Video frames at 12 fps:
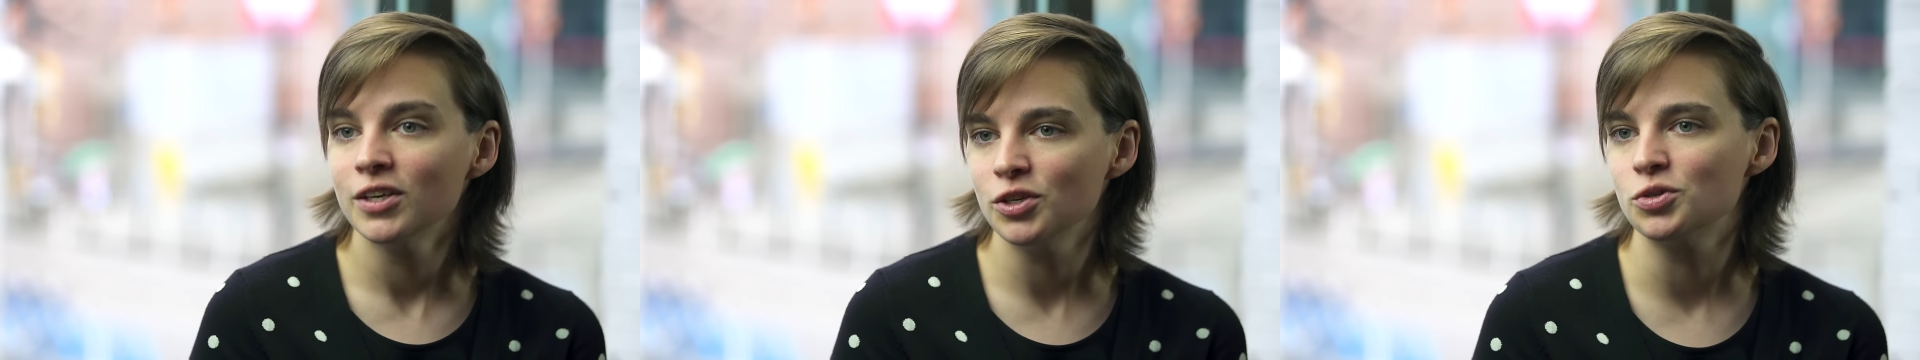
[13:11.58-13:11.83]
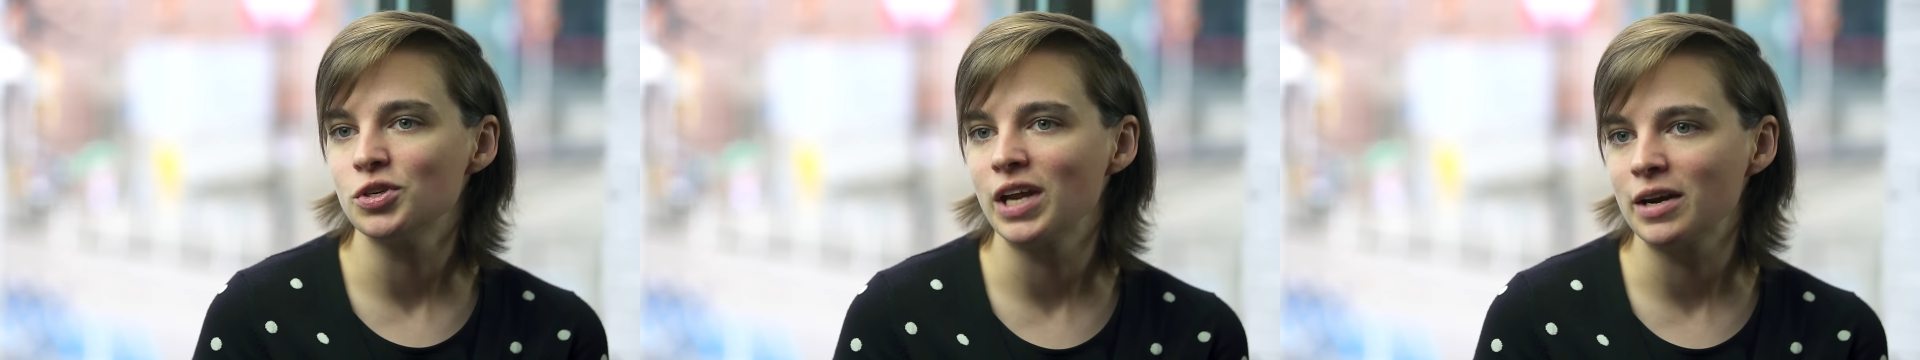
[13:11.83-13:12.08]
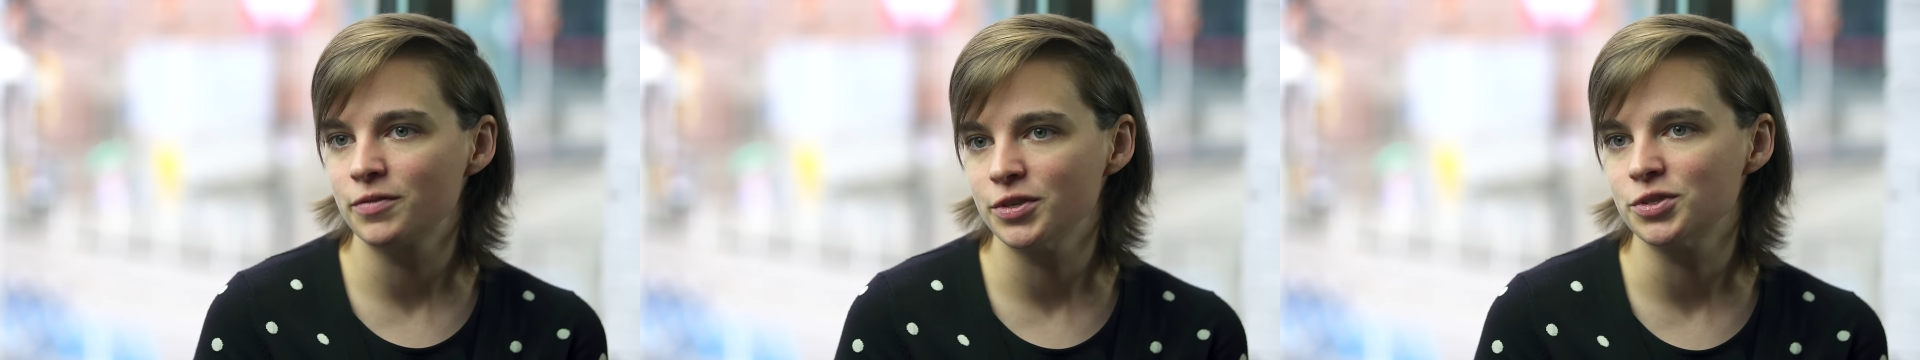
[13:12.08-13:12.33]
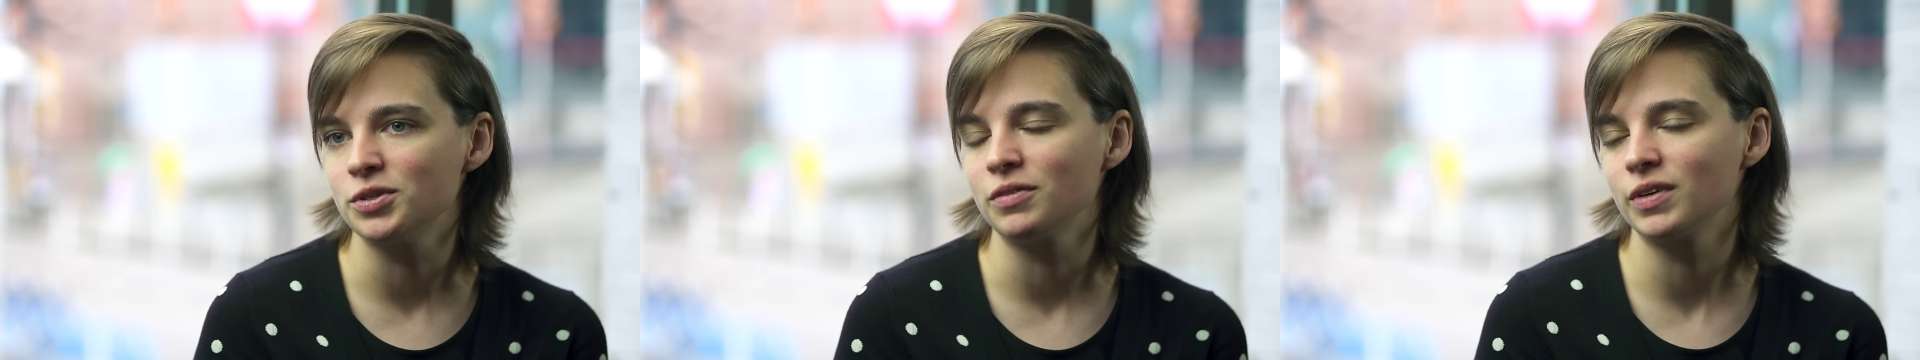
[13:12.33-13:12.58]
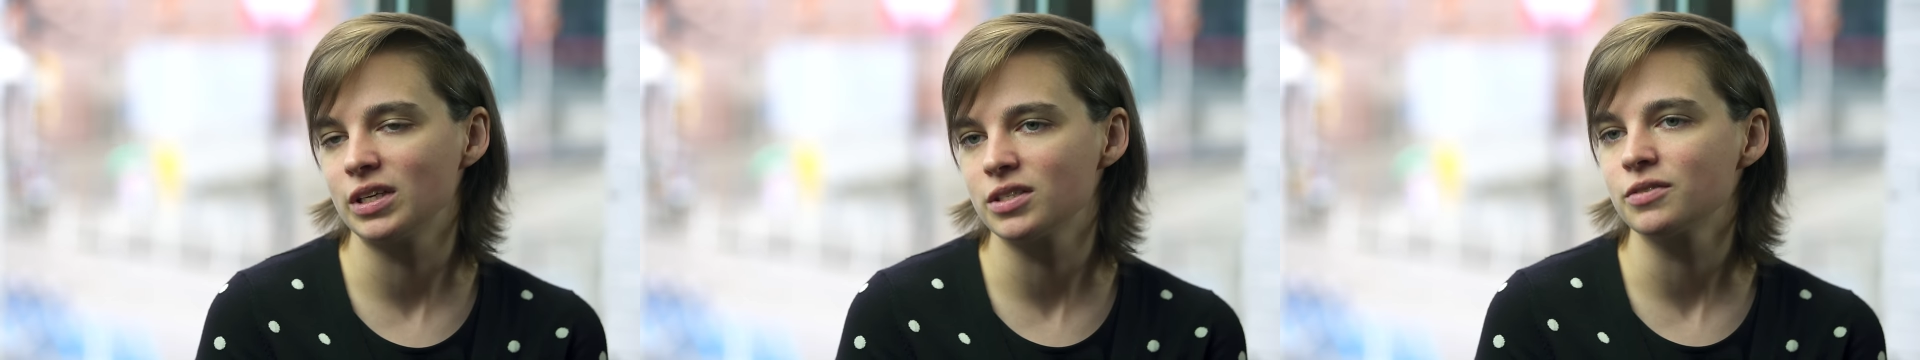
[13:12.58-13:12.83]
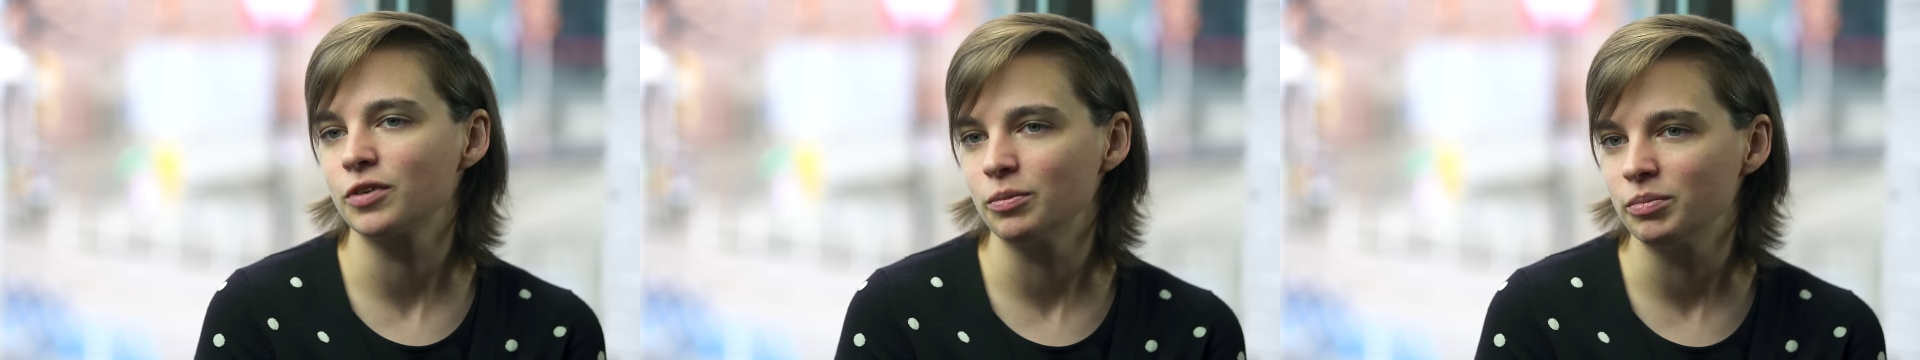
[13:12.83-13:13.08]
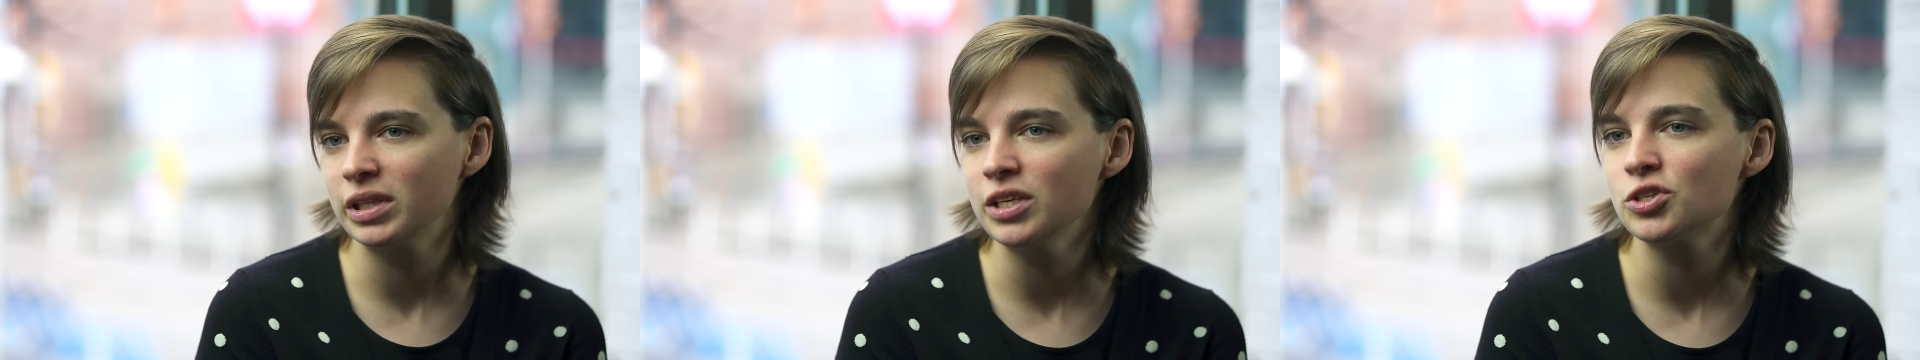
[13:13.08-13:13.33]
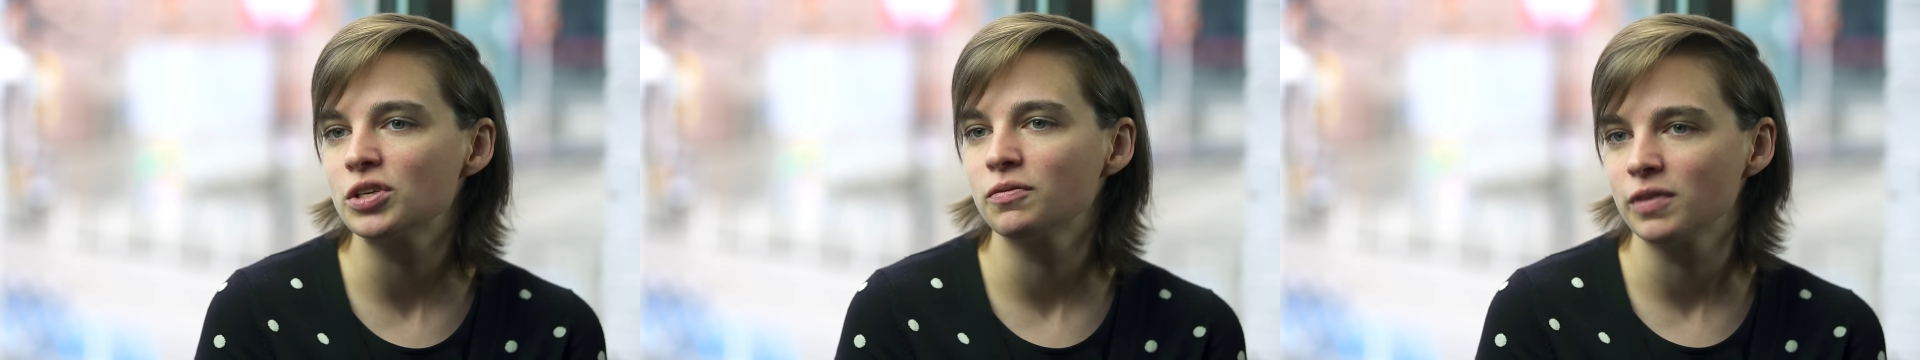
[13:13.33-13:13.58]
you should have the certificates of
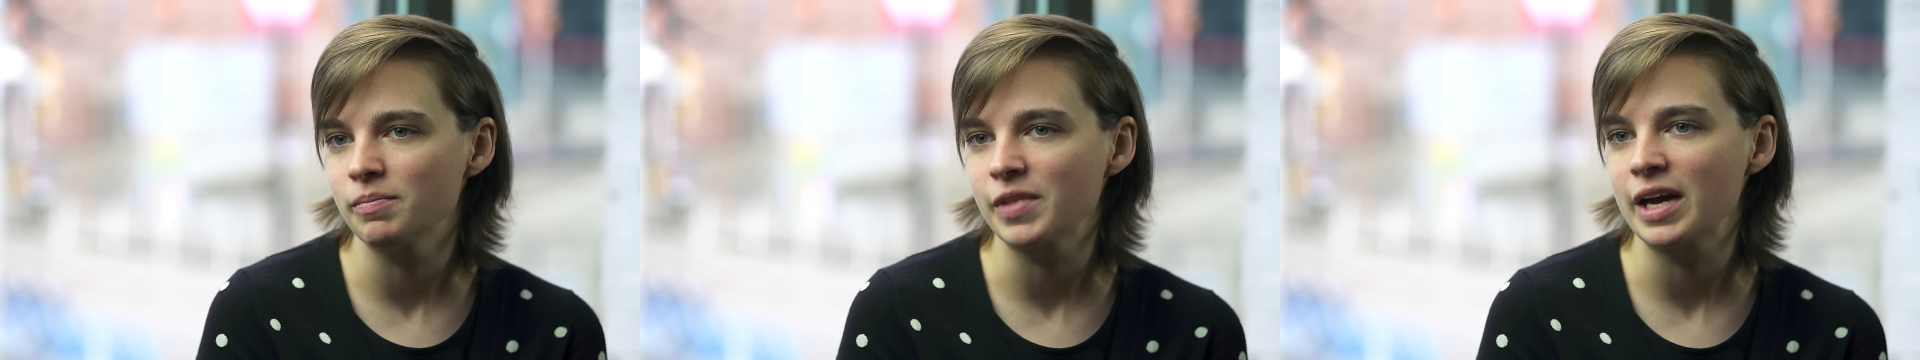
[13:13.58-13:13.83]
completion from